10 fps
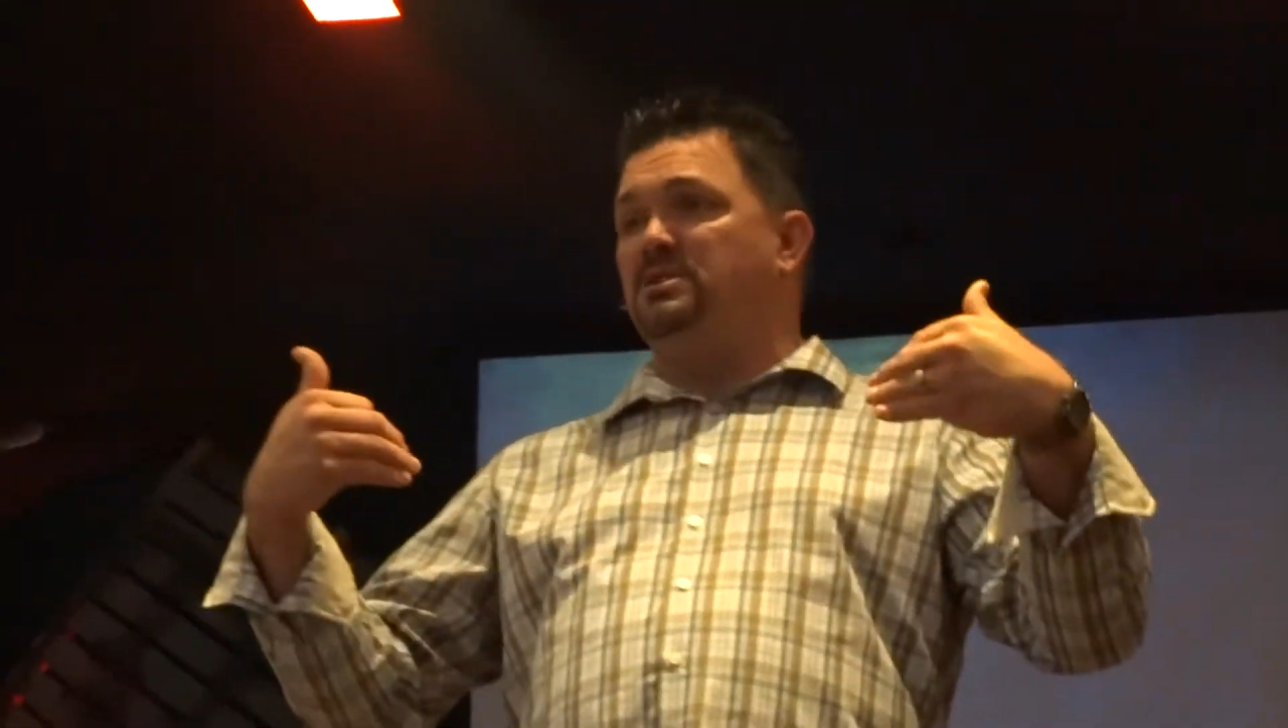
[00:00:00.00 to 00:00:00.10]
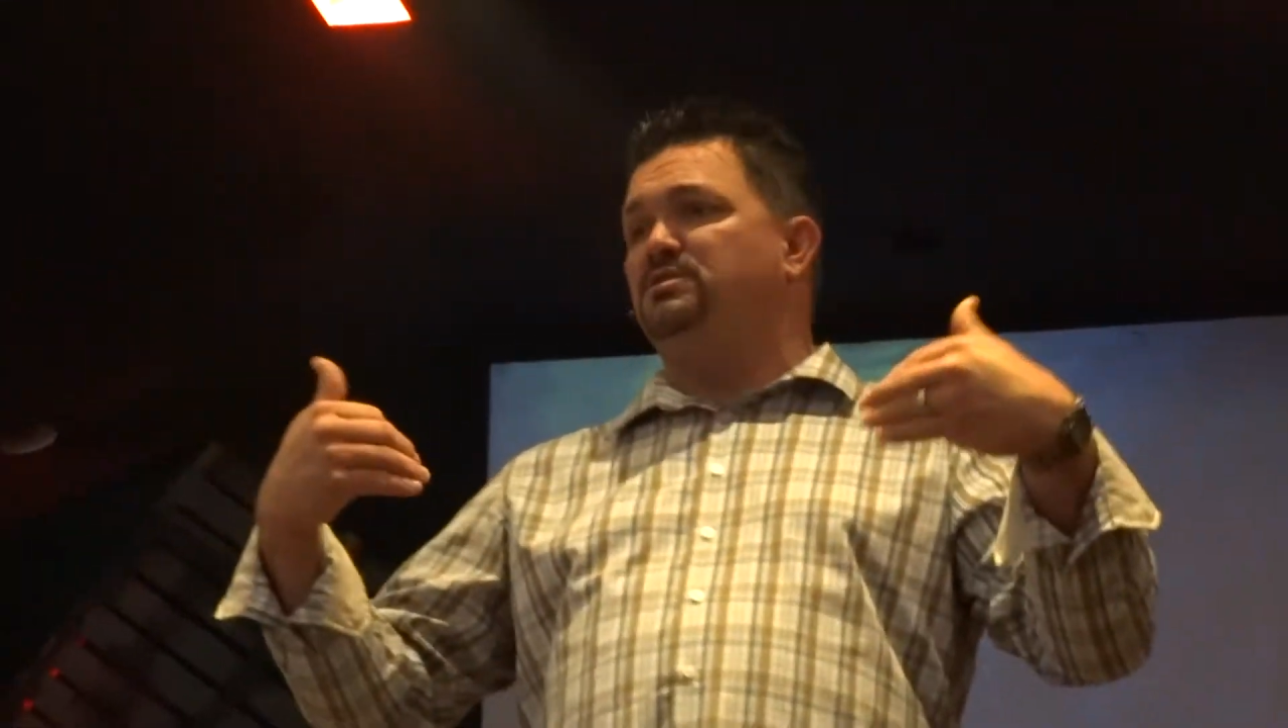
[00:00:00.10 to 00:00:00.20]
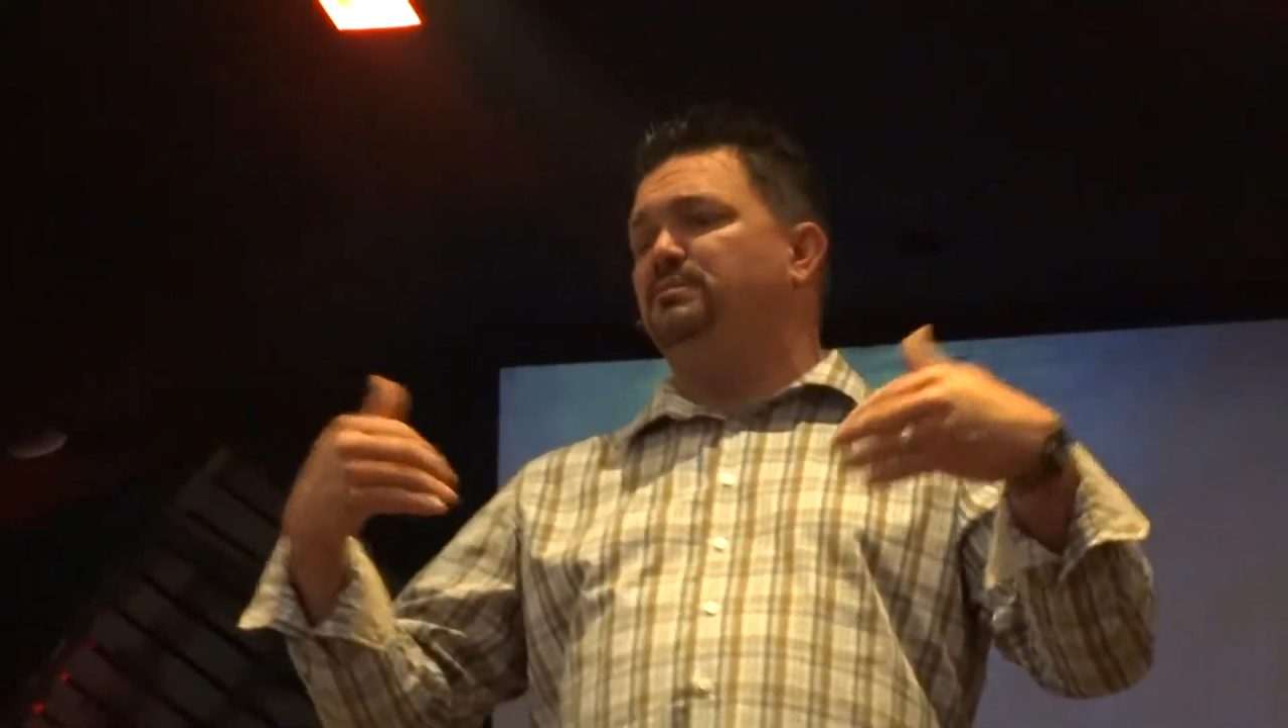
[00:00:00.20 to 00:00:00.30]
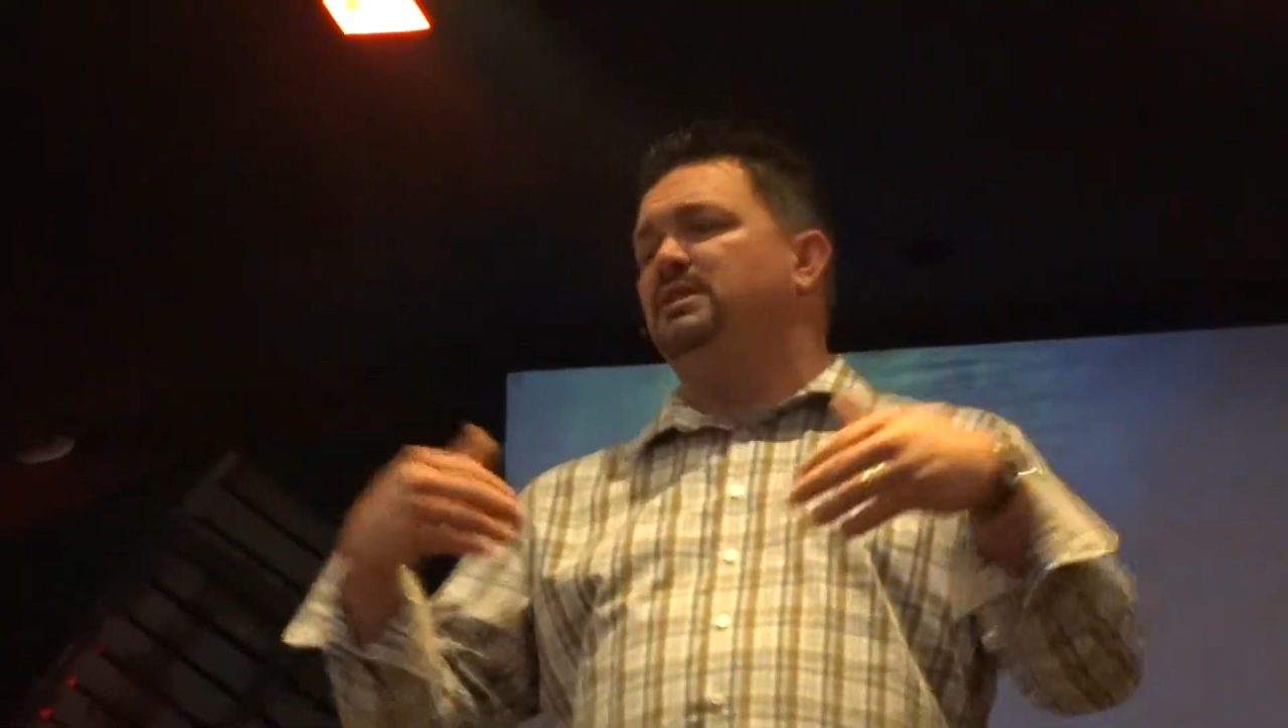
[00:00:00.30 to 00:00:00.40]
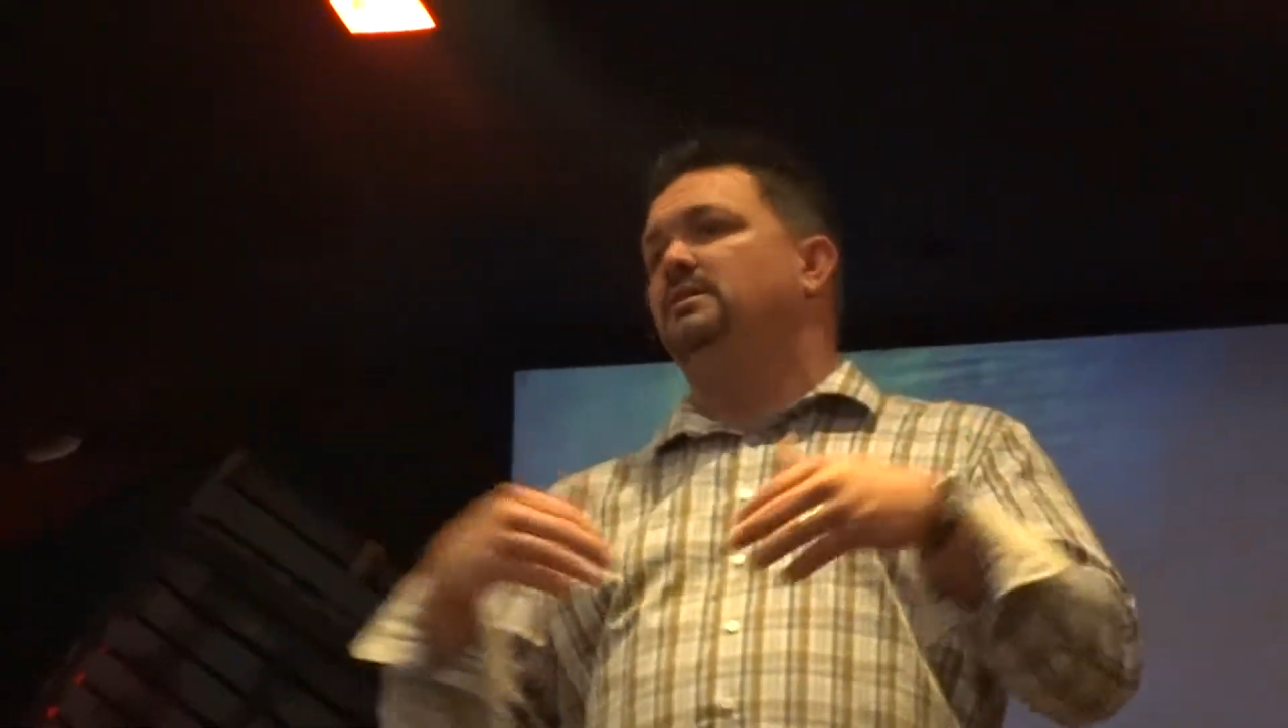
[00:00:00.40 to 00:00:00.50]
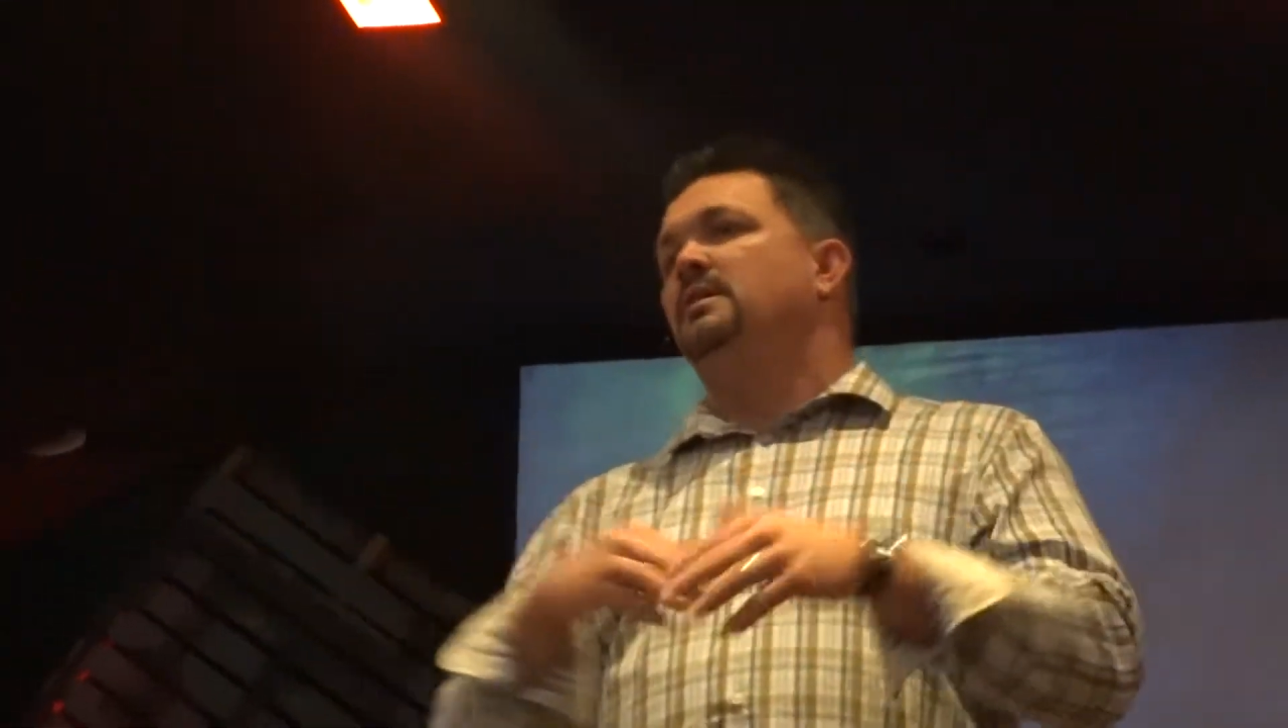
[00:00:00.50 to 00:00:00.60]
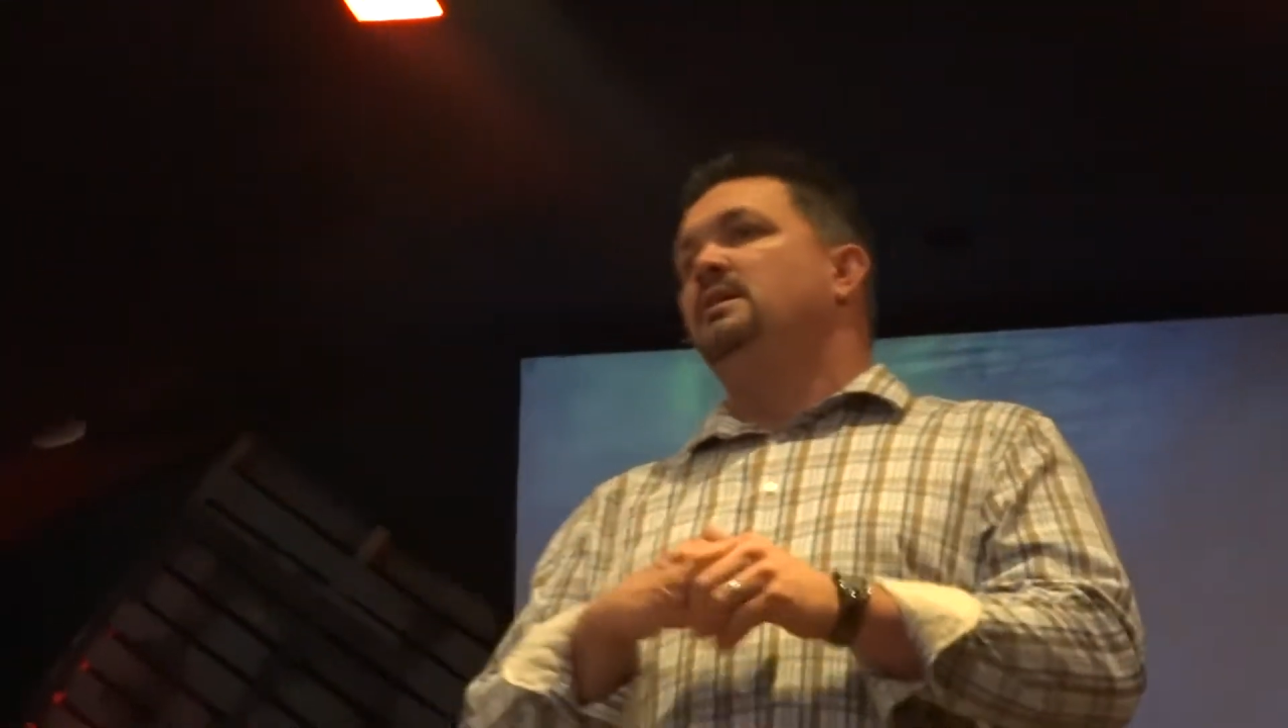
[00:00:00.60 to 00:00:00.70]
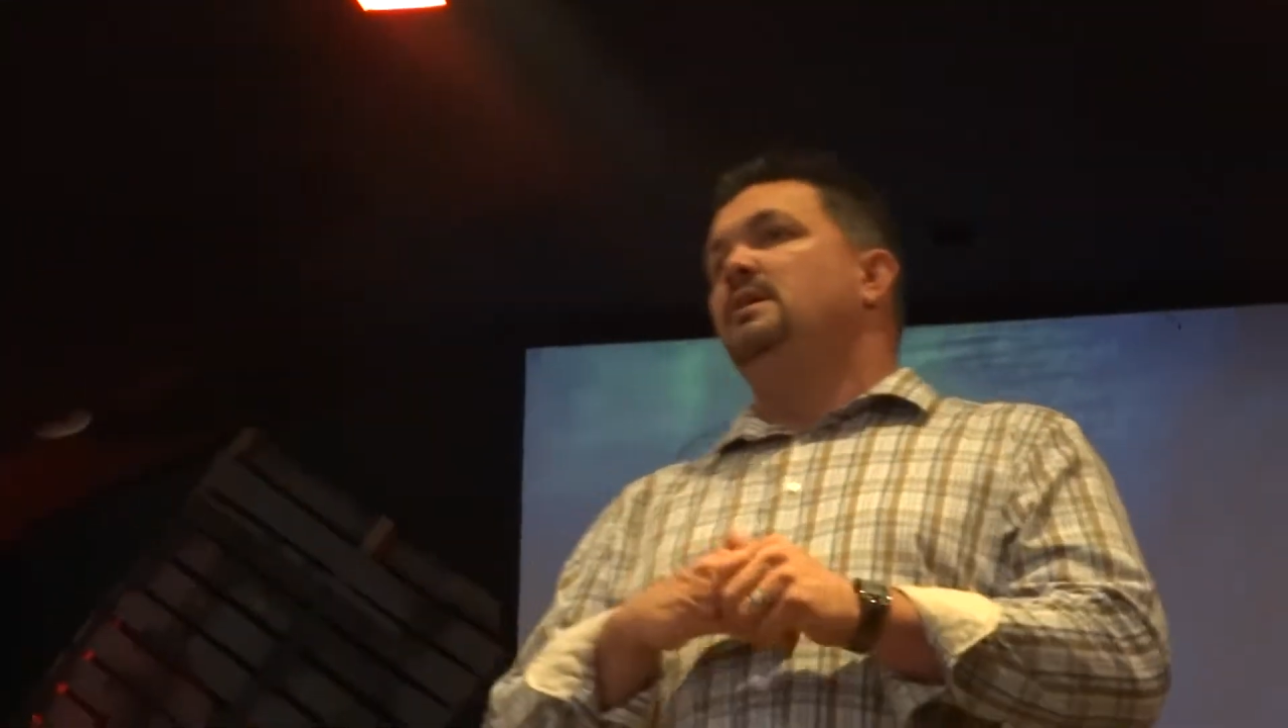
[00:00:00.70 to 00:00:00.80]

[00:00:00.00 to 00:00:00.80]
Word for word: of the Spirit